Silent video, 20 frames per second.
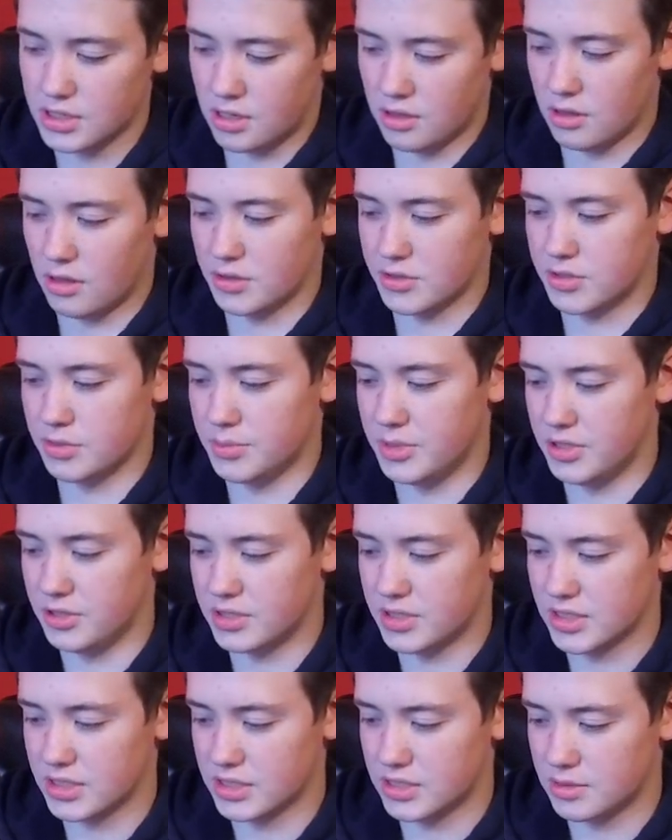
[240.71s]
I'll also be
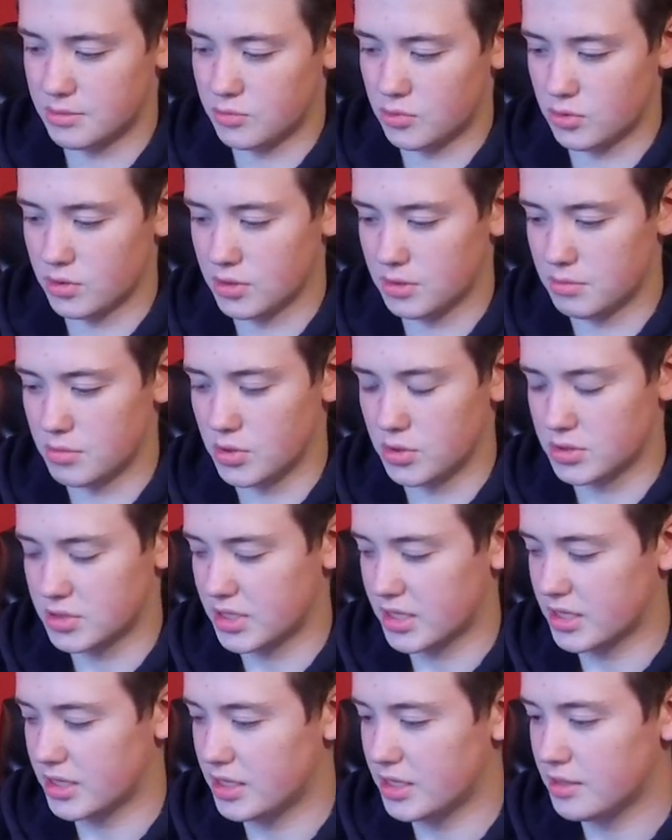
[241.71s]
using at some point, most
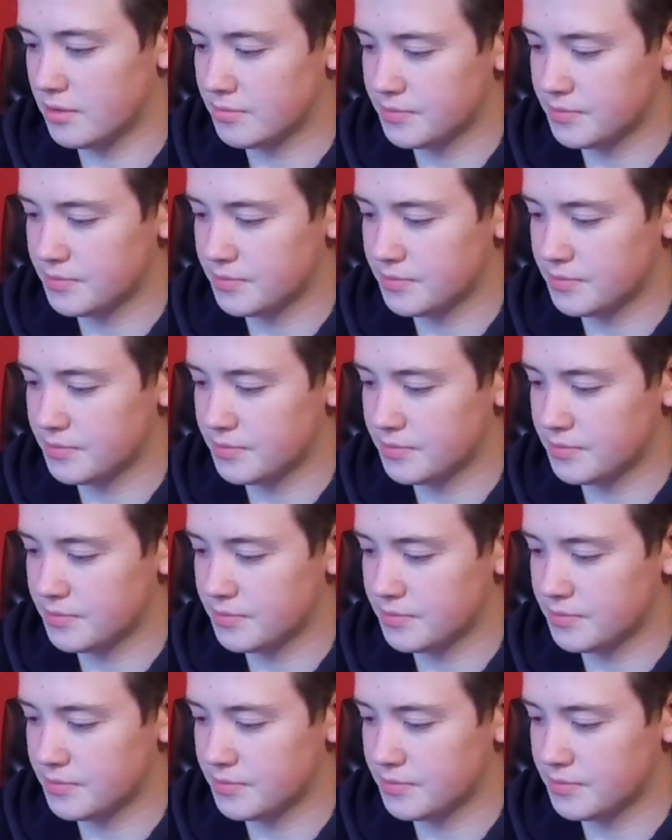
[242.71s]
likely.